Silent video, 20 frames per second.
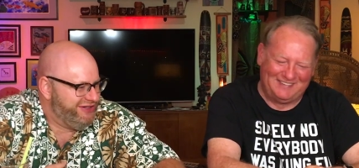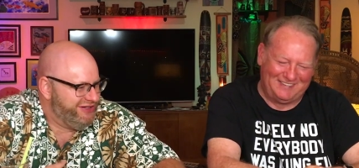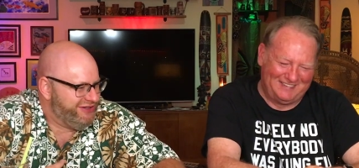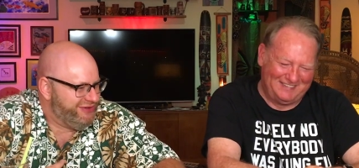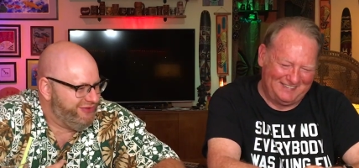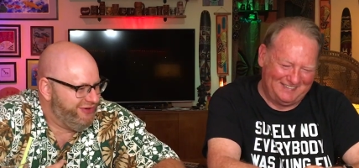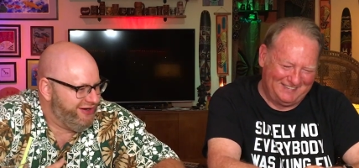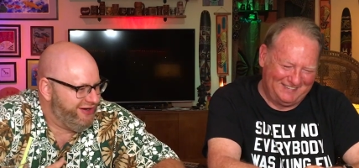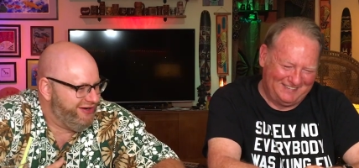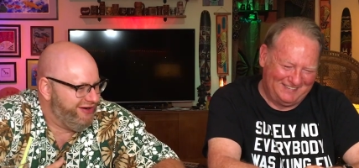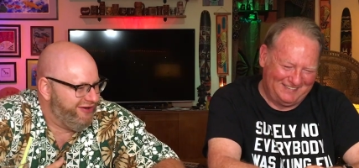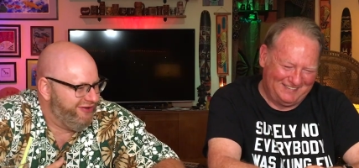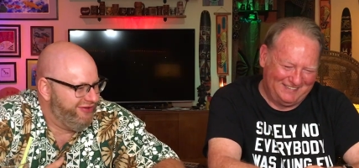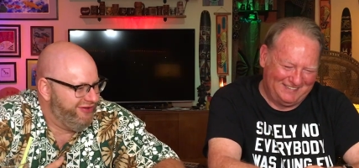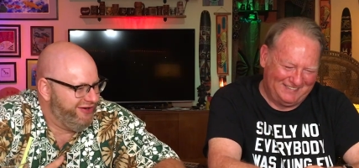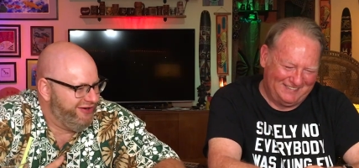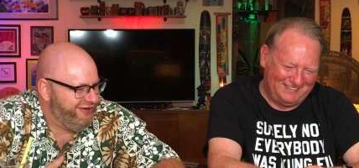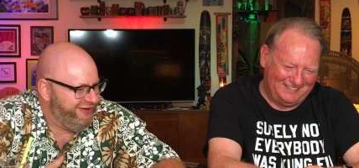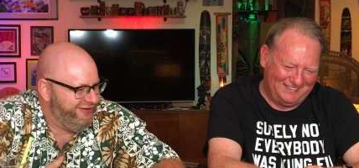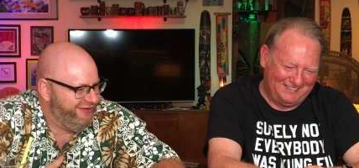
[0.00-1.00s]
Speaker 1: this one called,
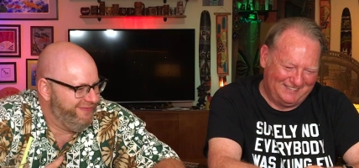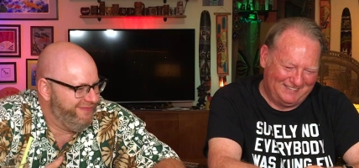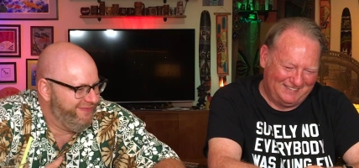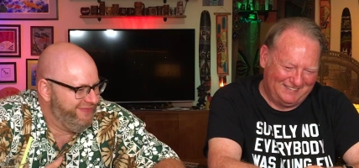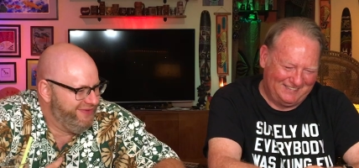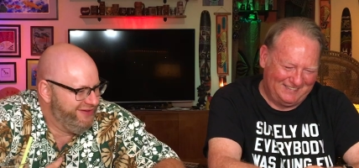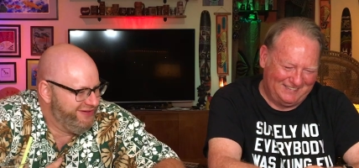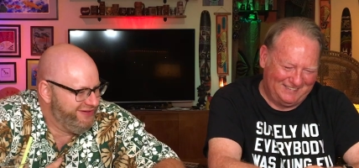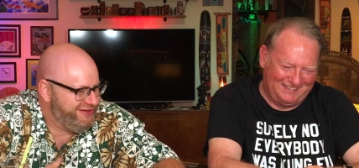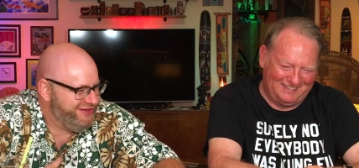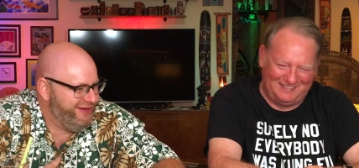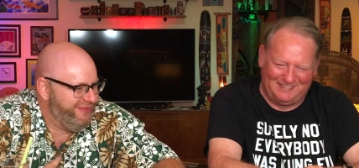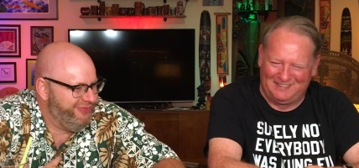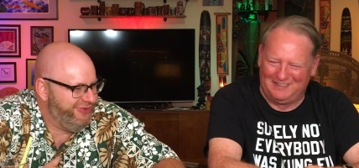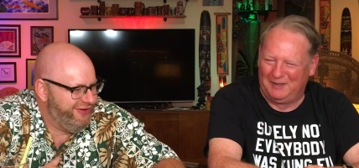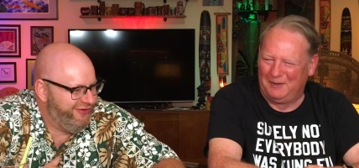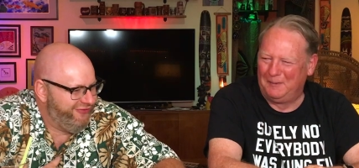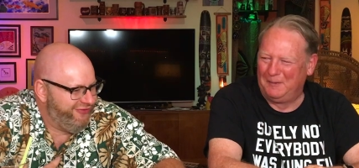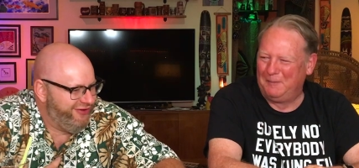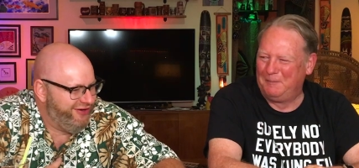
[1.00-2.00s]
Neil?
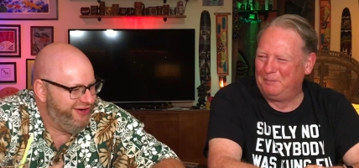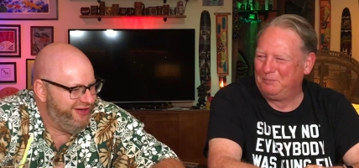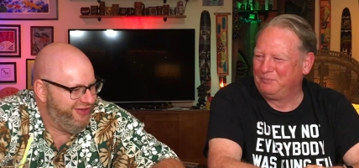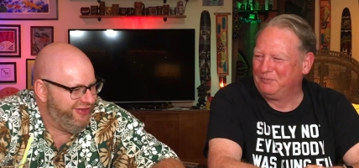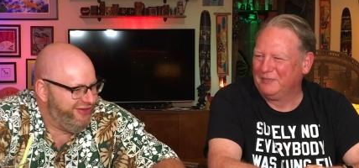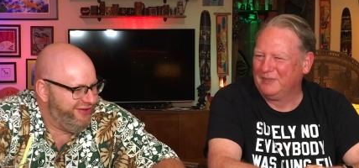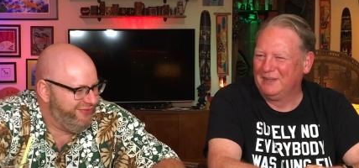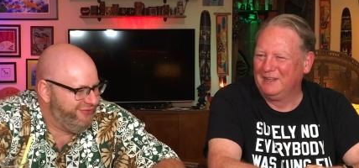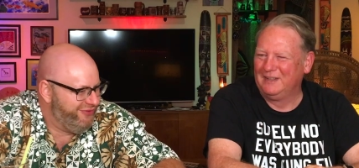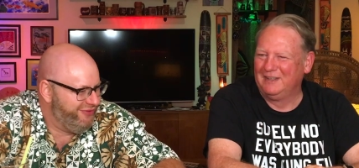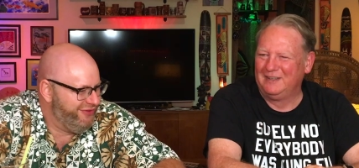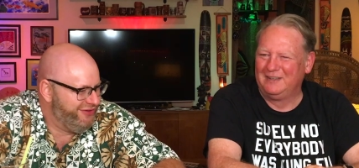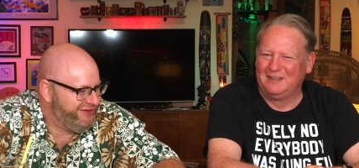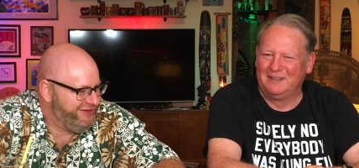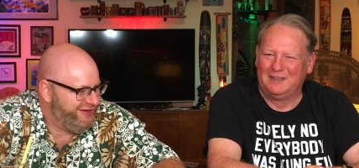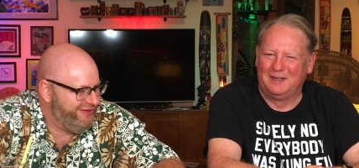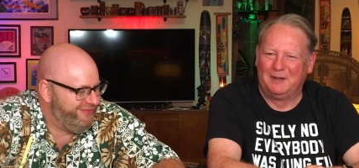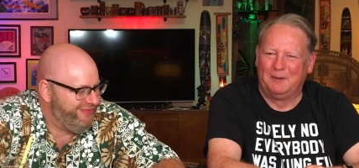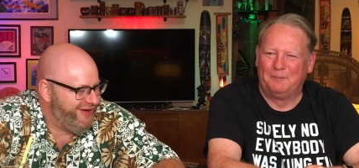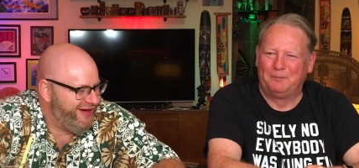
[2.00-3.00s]
something for nothing. Well, what's it
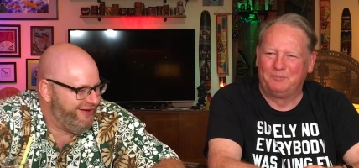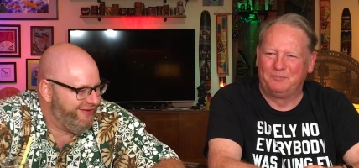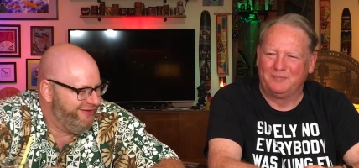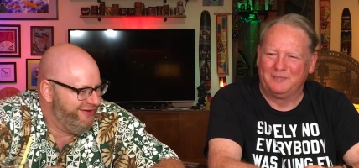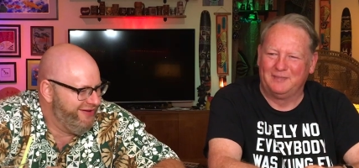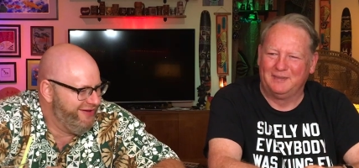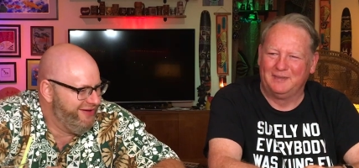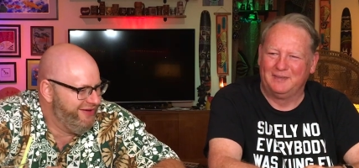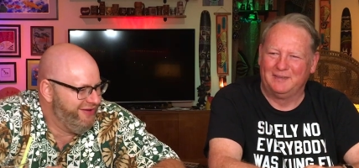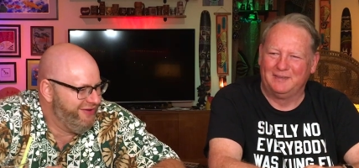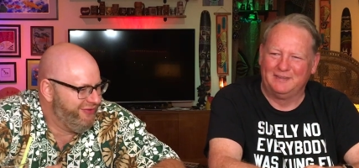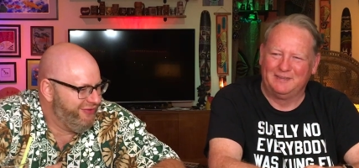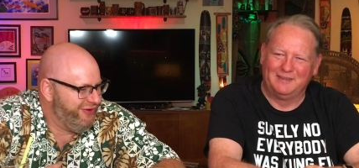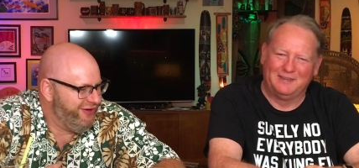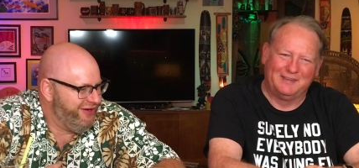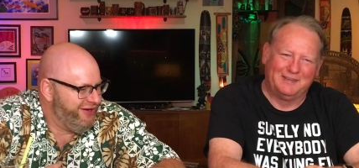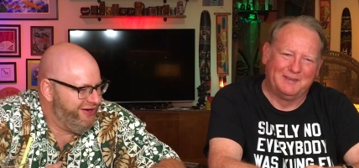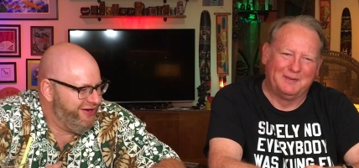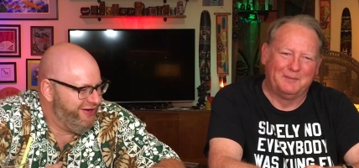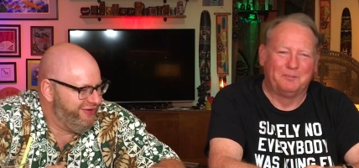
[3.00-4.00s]
about? Well,
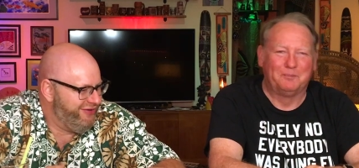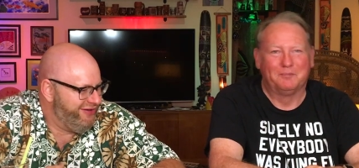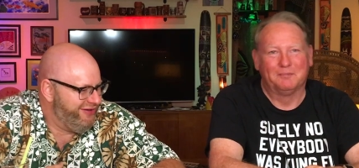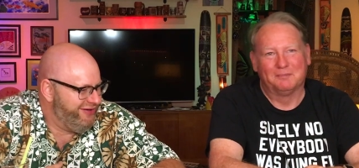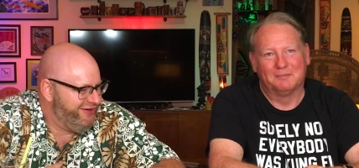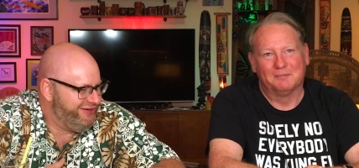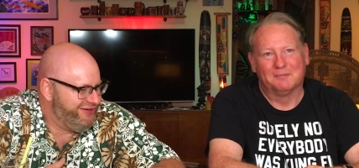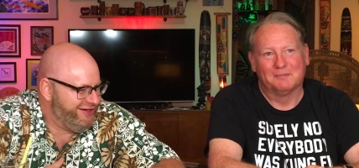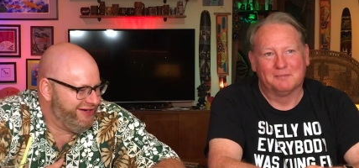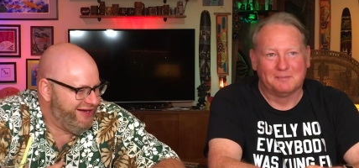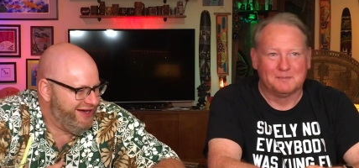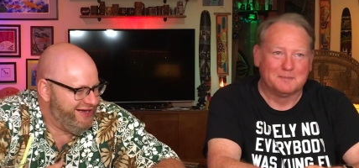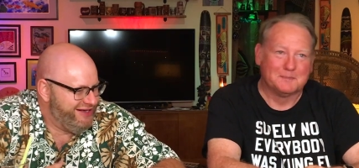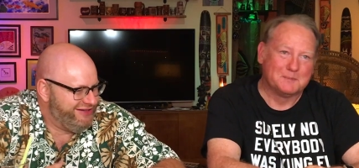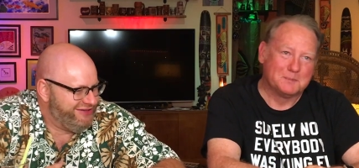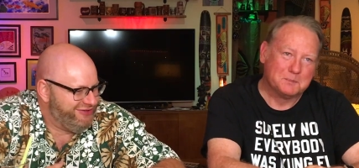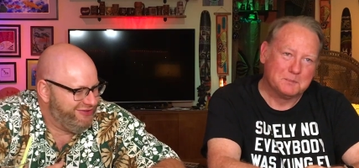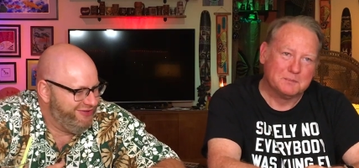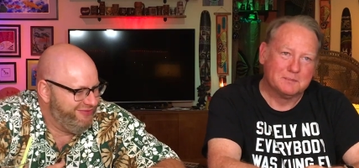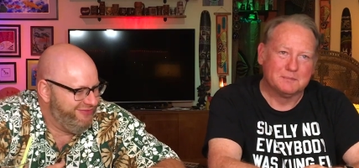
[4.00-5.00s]
you know, there's a guy
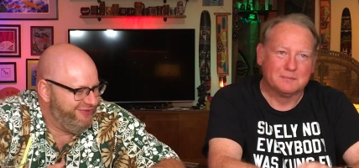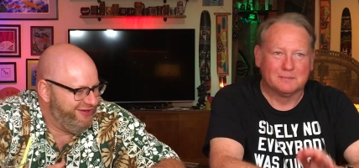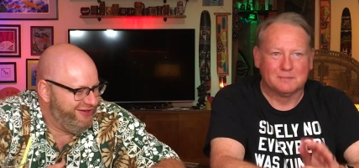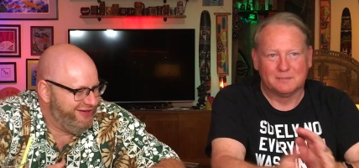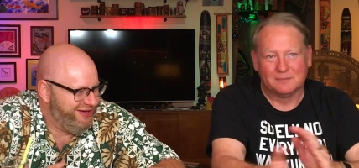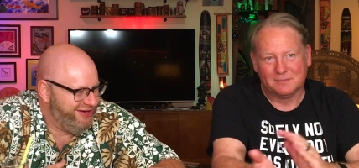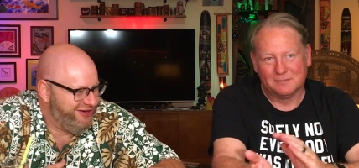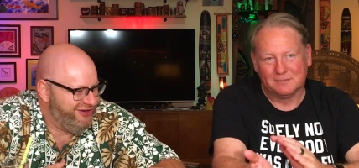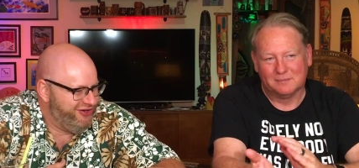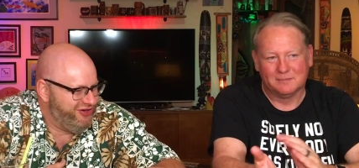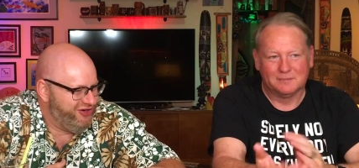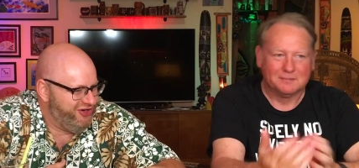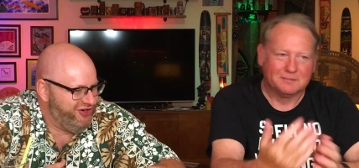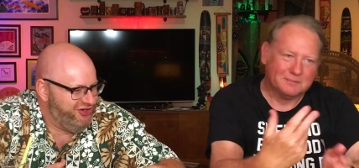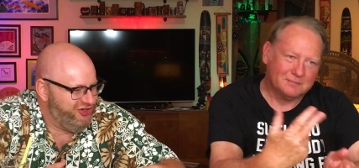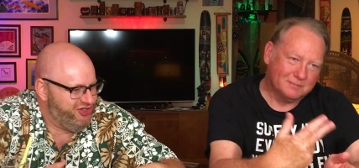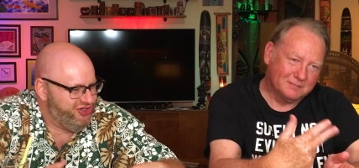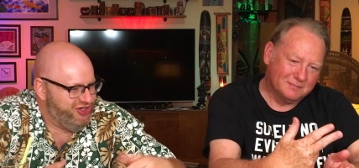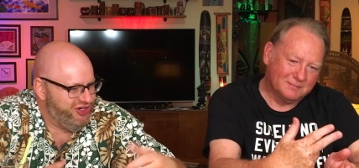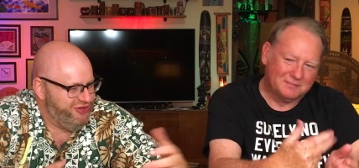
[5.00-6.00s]
told me they can, can
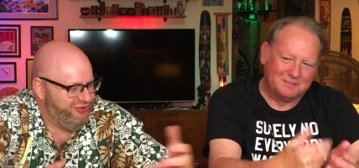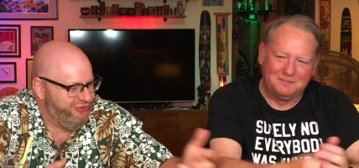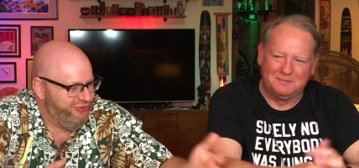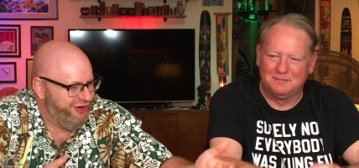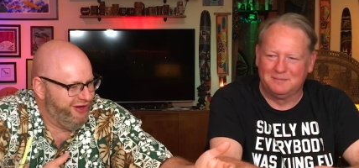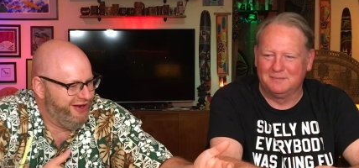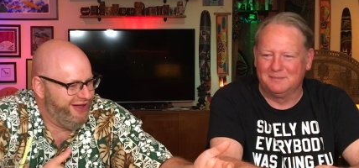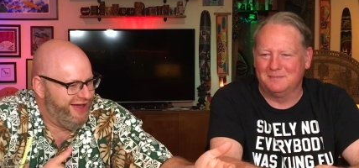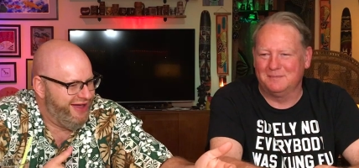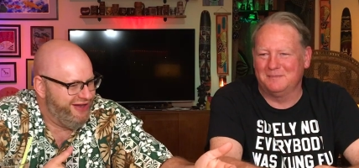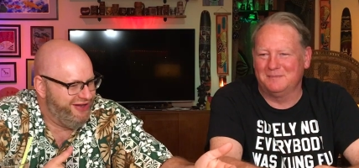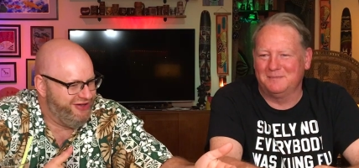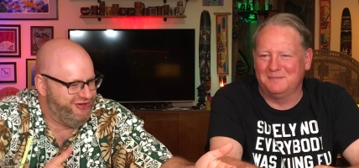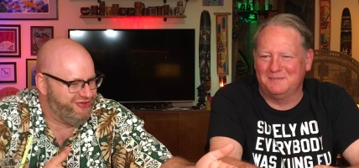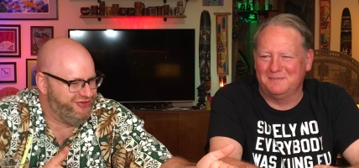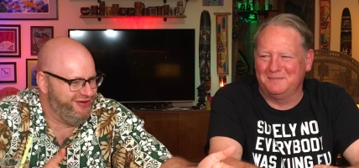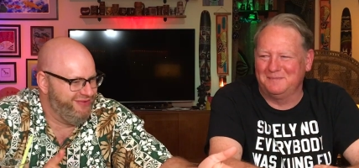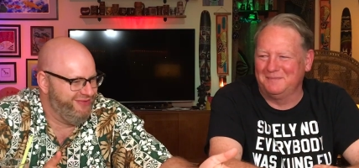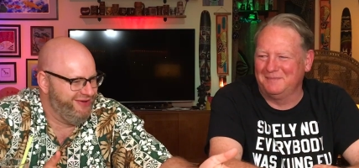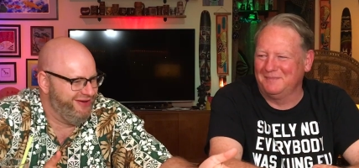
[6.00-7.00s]
shit in one hand and
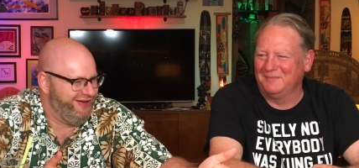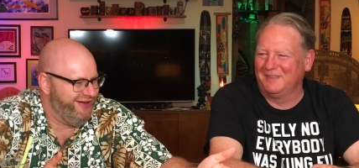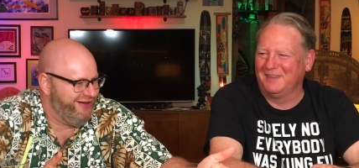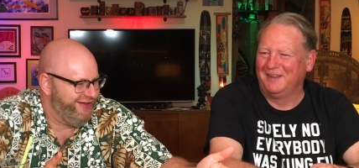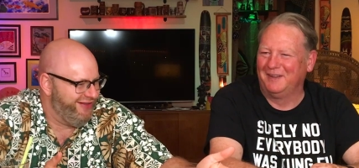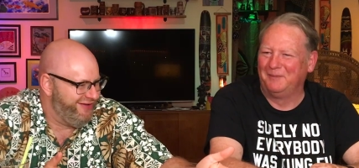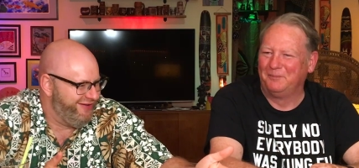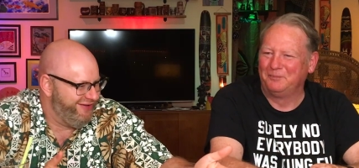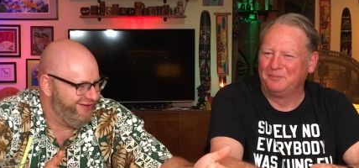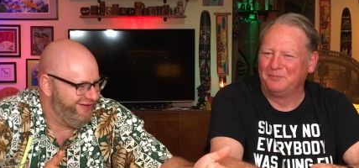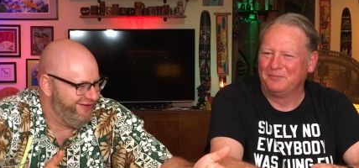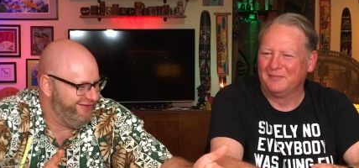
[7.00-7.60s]
dream in the other.